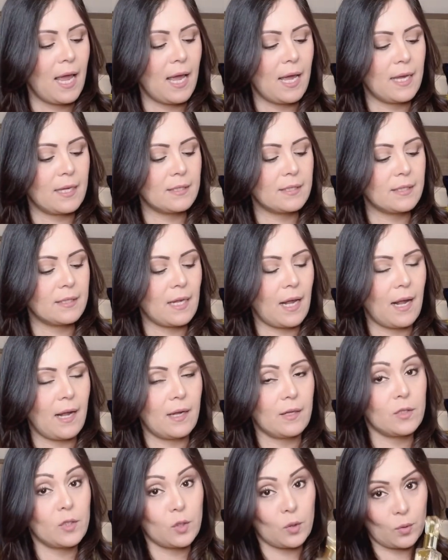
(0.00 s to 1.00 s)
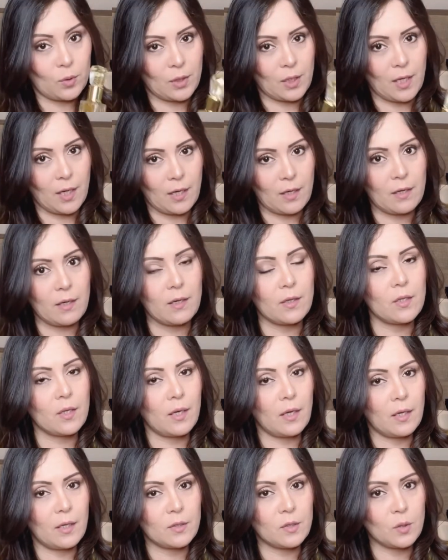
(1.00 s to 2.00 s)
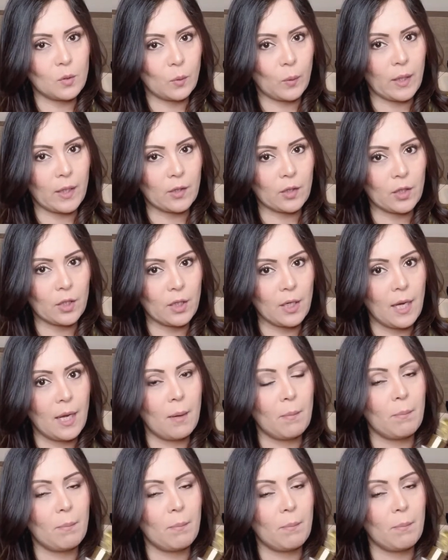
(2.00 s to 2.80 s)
It's juicier, sweeter,